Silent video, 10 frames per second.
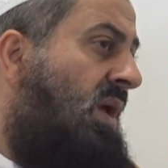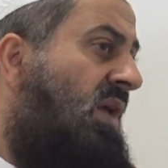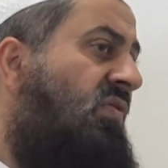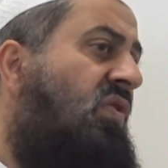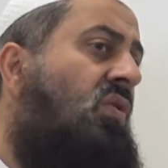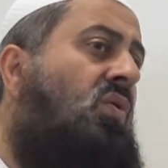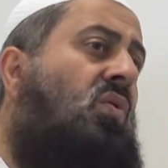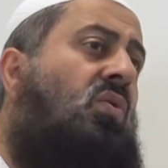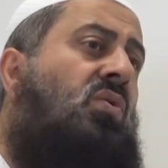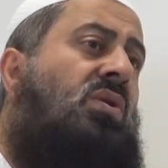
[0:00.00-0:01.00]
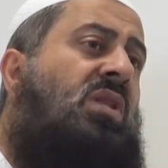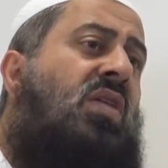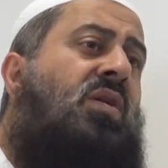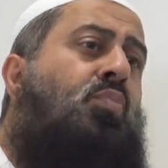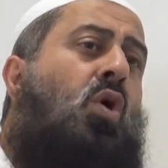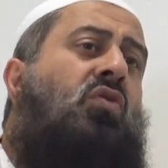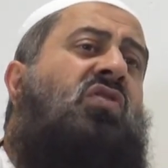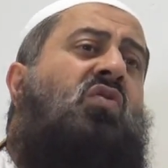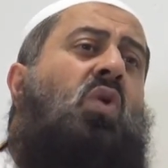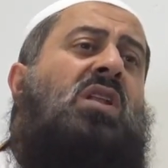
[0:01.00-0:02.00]
Until death
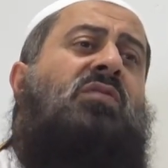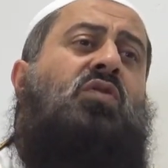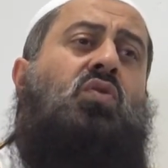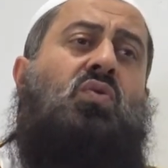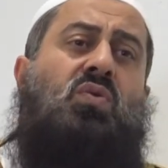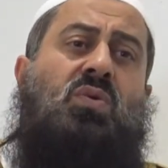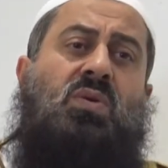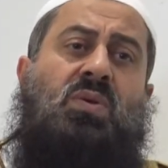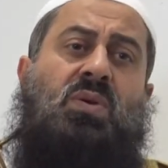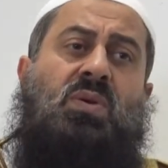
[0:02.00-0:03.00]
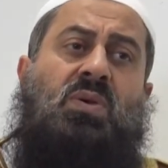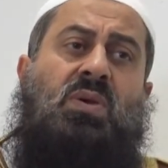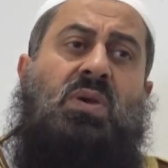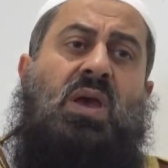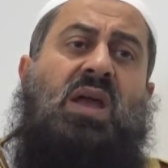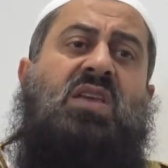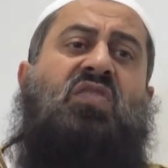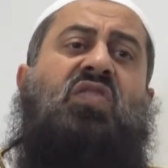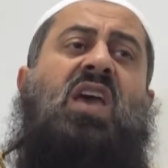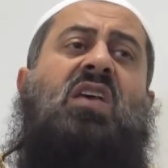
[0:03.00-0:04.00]
approaches one of you, and he
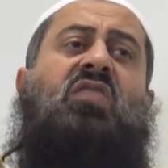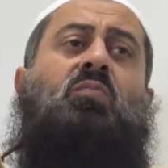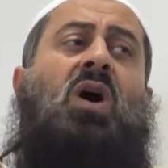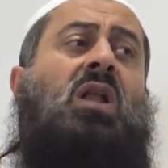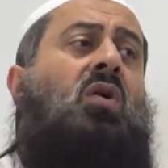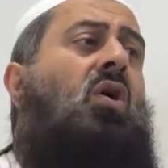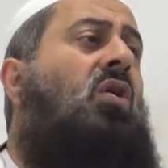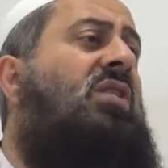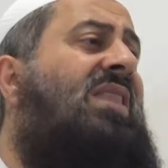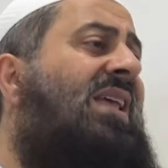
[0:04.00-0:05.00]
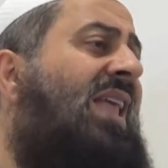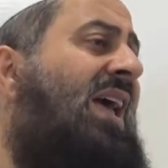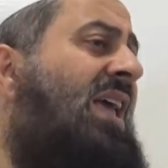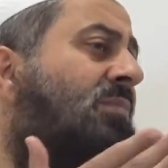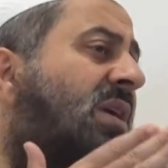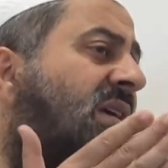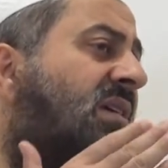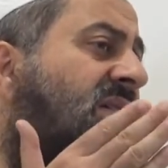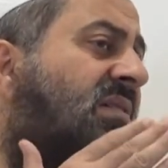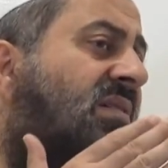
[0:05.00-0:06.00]
says, "My Lord, delay
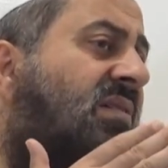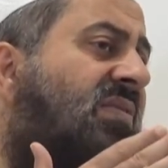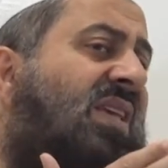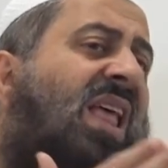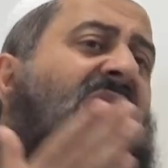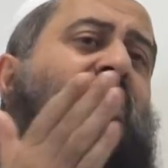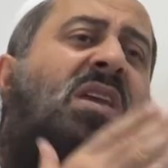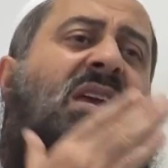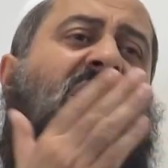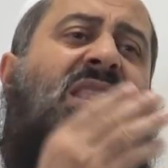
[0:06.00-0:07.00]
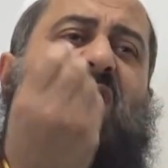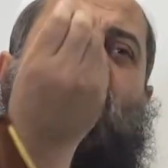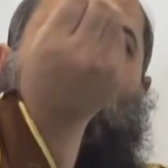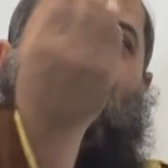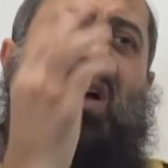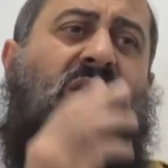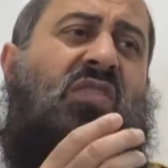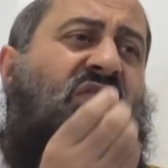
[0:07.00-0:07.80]
me a little while, a